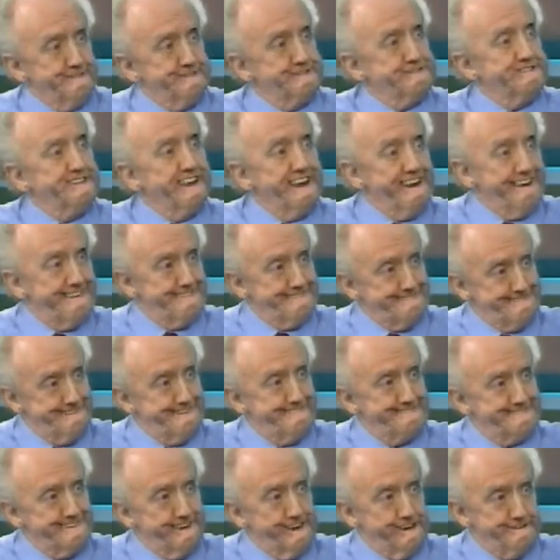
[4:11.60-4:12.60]
that first
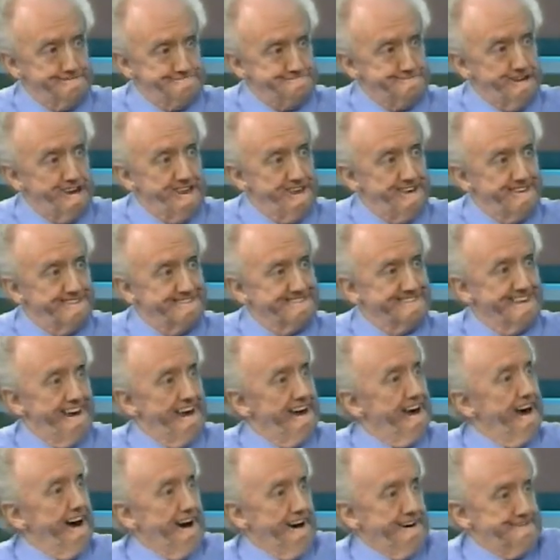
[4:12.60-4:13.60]
10, 15
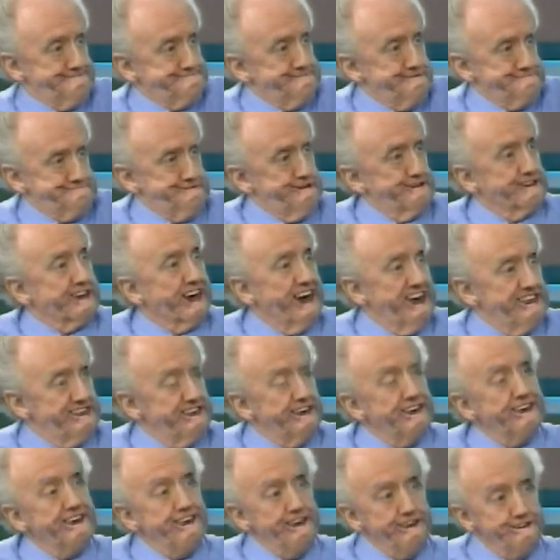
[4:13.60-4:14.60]
minutes of
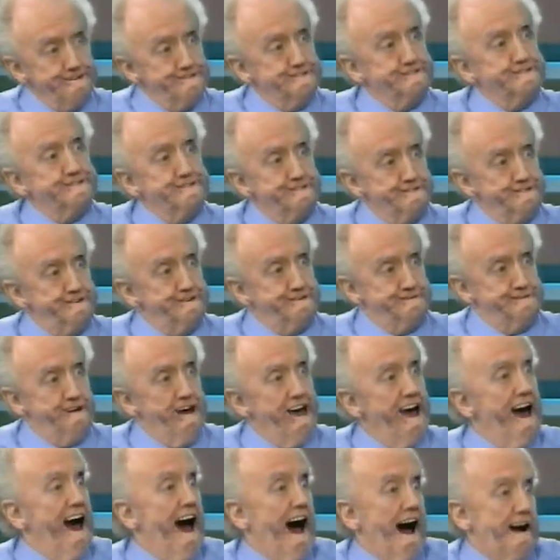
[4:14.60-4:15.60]
people getting
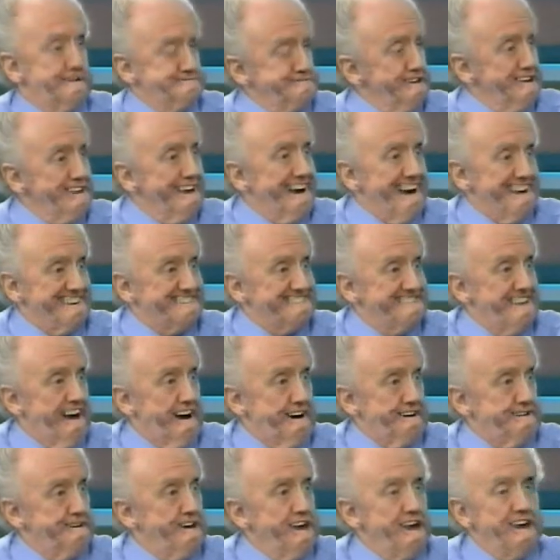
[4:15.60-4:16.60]
used to you. I
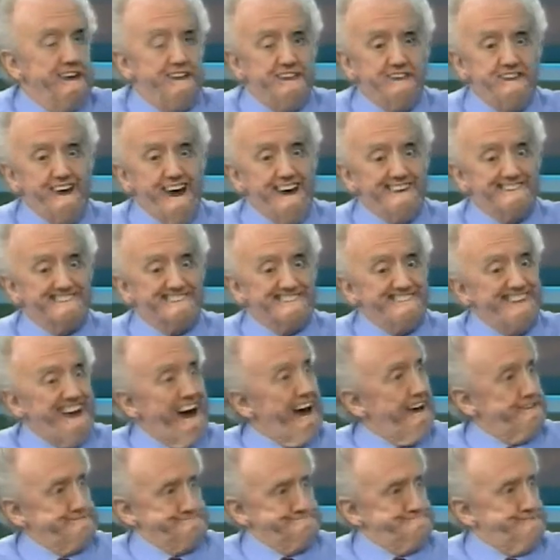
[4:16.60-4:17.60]
realize now,
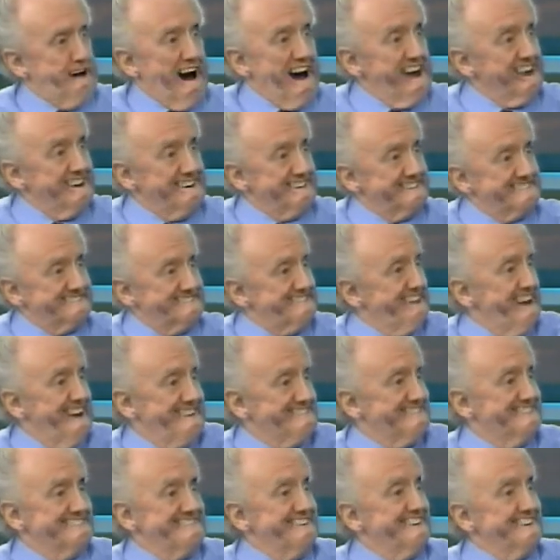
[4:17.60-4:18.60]
that's not
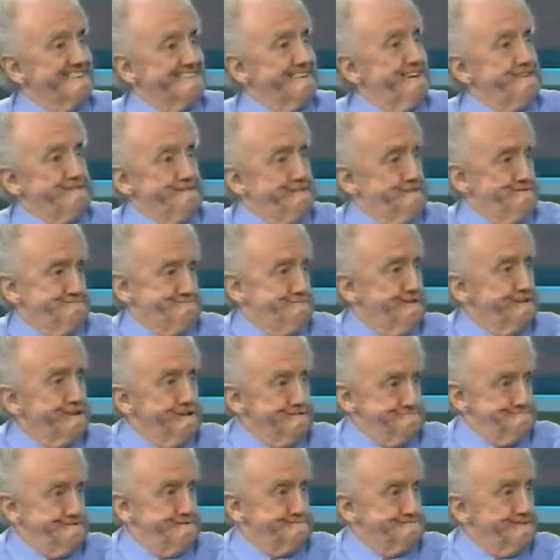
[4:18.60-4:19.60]
bias. That's just a
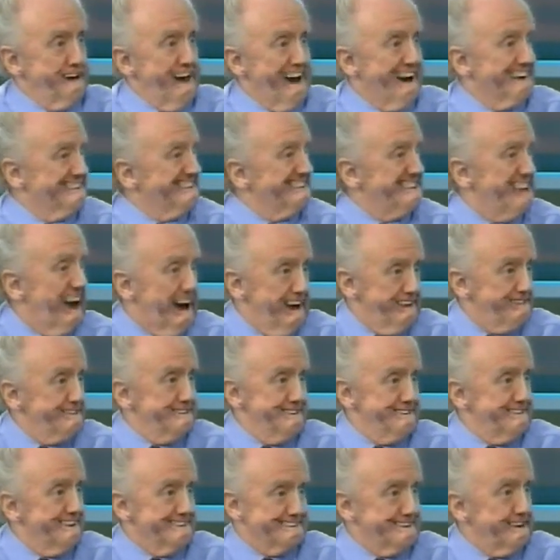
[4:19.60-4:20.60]
normal human
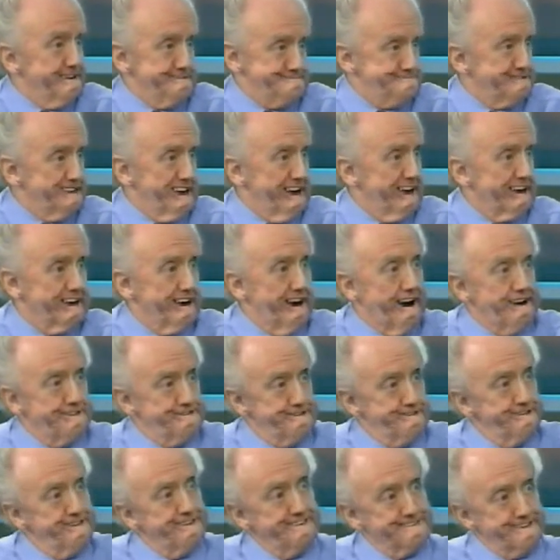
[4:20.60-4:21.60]
reaction. I do the same
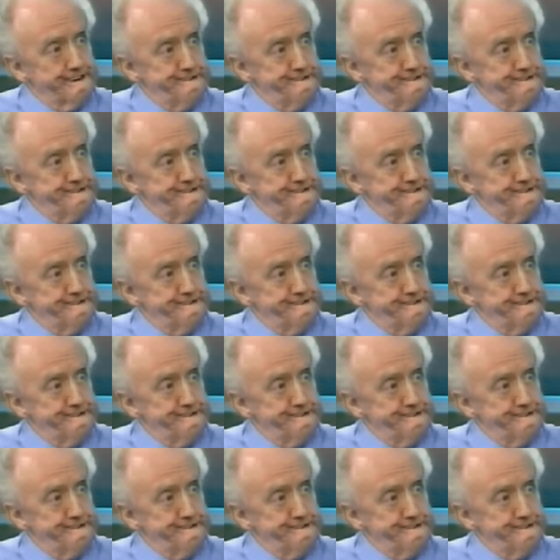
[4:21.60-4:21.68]
thing.